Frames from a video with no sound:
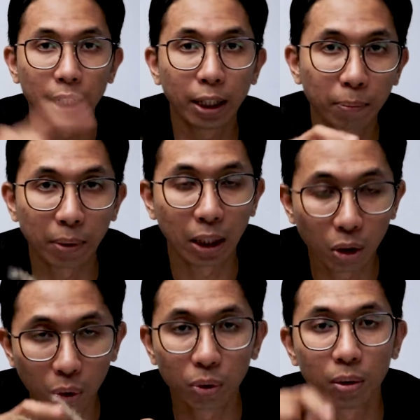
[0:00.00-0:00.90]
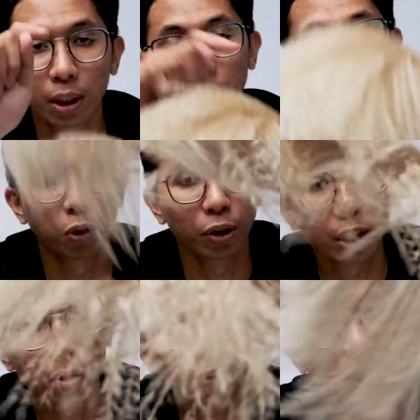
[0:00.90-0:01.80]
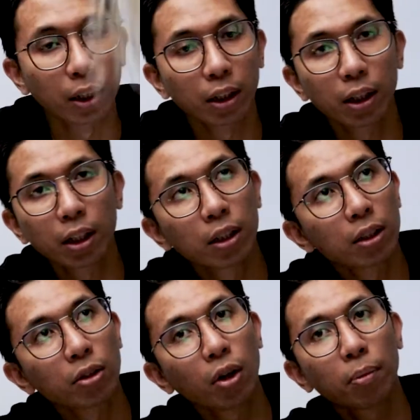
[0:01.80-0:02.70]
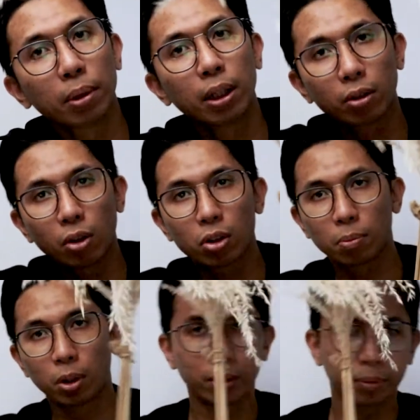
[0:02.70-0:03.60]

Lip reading: link below for this one. It's not big, not small.